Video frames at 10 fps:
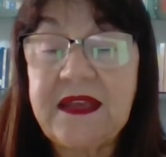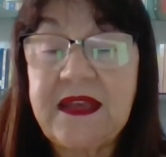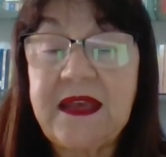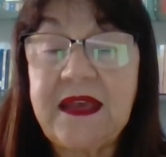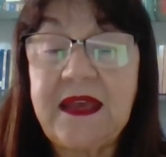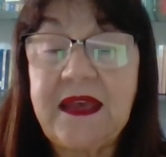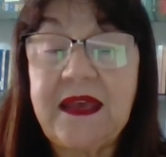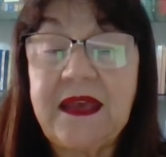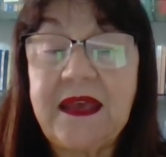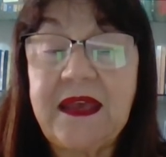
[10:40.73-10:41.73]

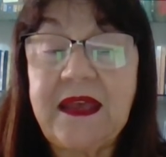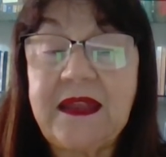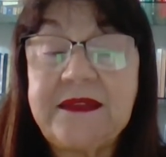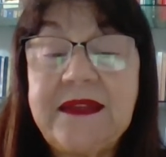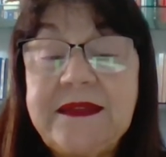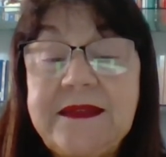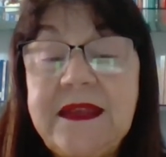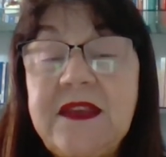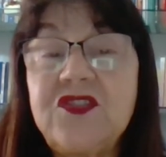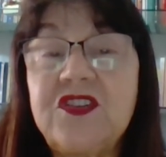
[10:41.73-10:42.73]
The
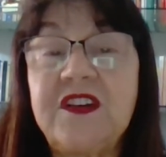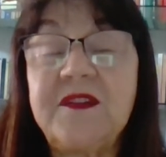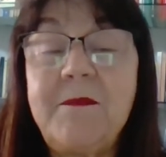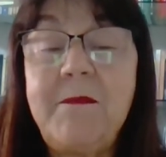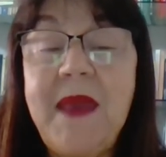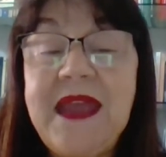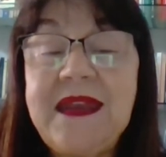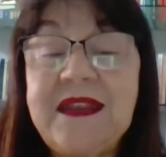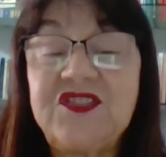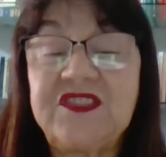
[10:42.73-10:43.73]
teacher
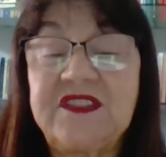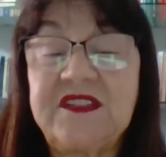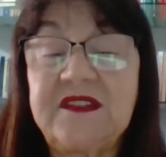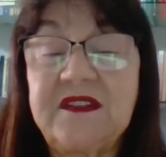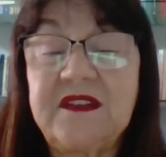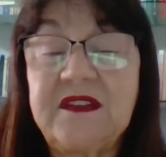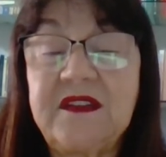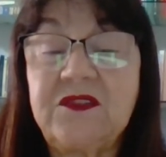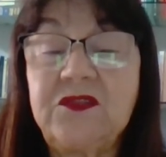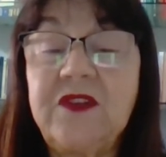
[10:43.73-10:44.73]
managed
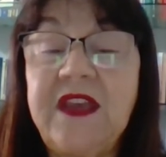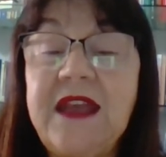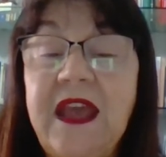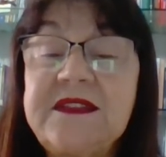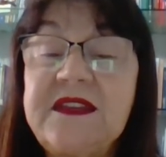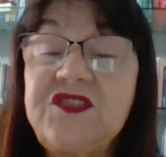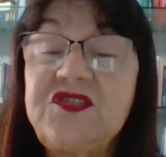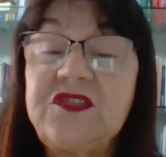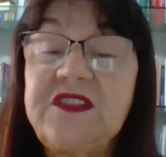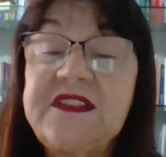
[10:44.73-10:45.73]
to get the
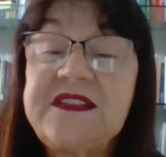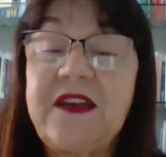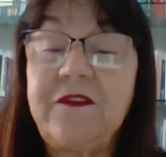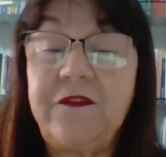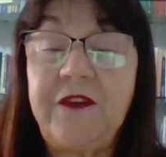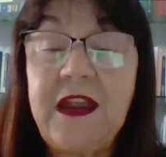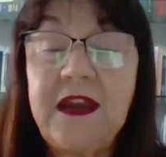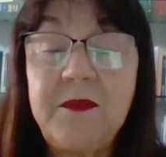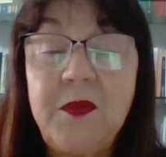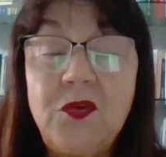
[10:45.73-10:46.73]
students
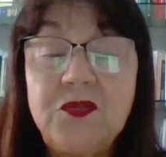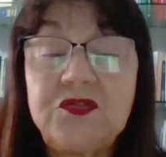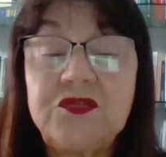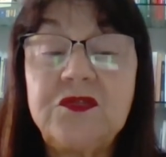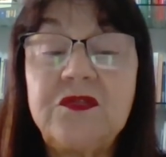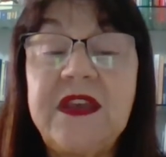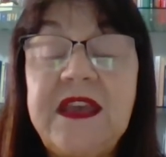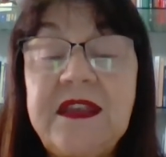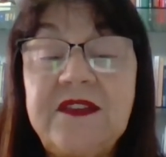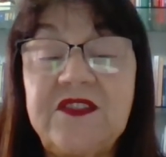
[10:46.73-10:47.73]
available to
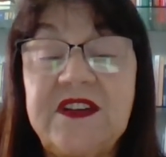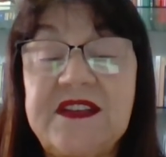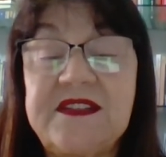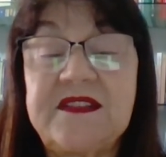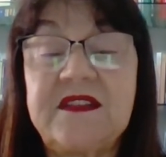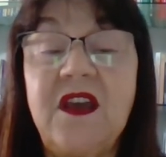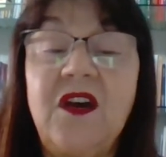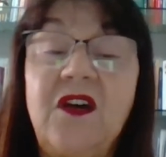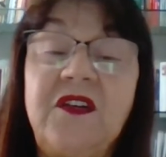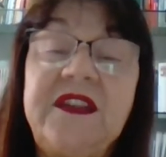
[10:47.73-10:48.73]
interest
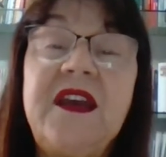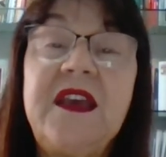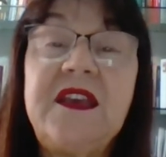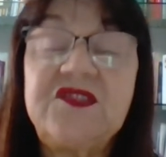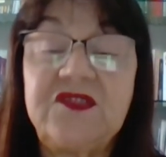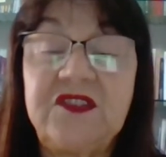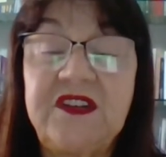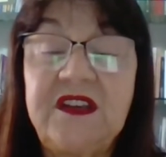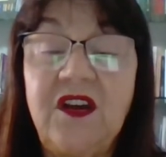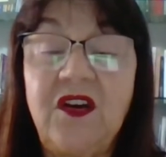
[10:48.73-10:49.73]
on the
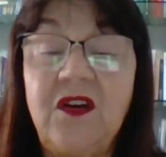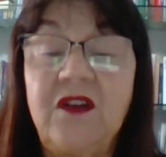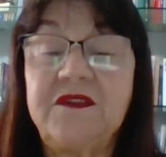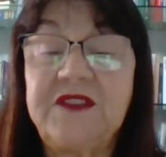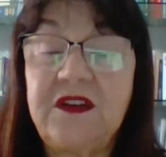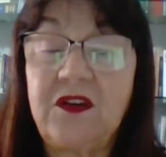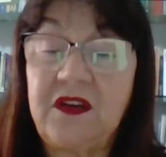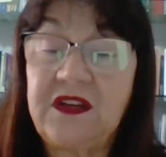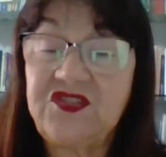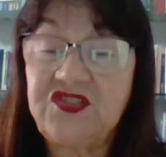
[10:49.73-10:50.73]
history of the
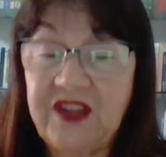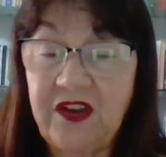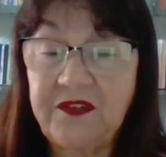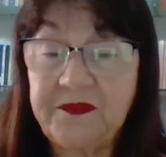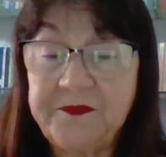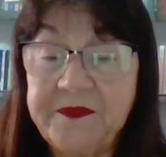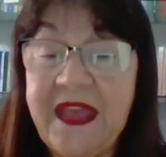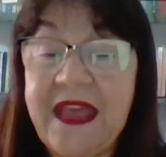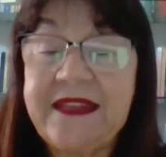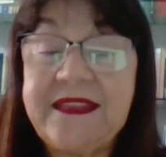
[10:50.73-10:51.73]
college town.
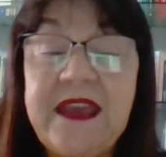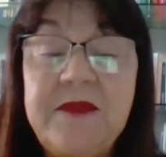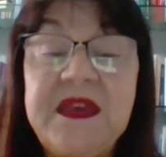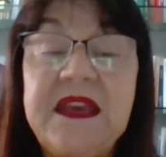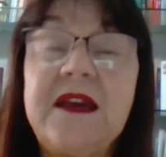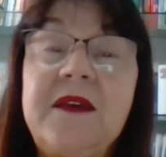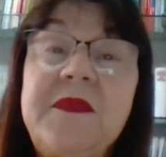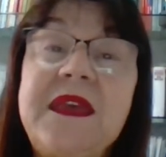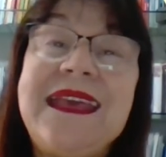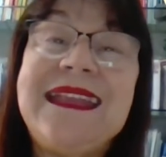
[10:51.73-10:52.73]
They become
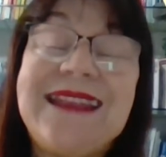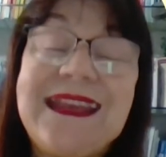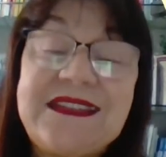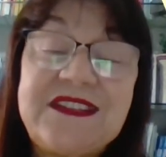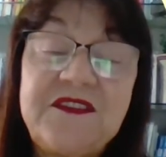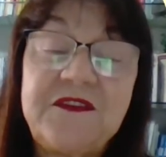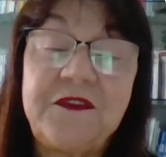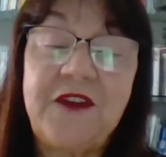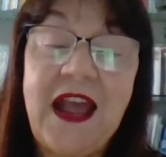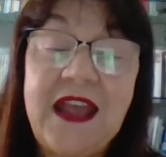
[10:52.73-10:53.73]

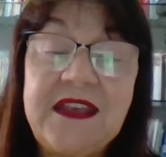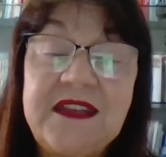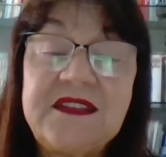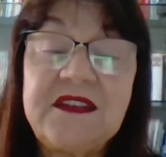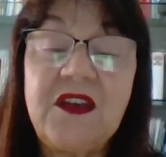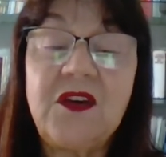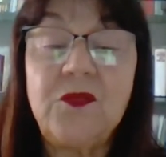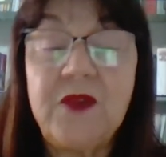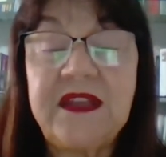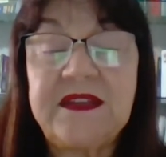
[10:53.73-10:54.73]
identified
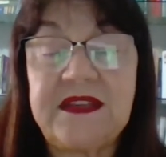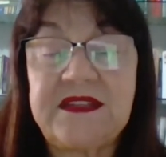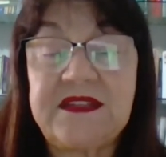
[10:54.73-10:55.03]
with it.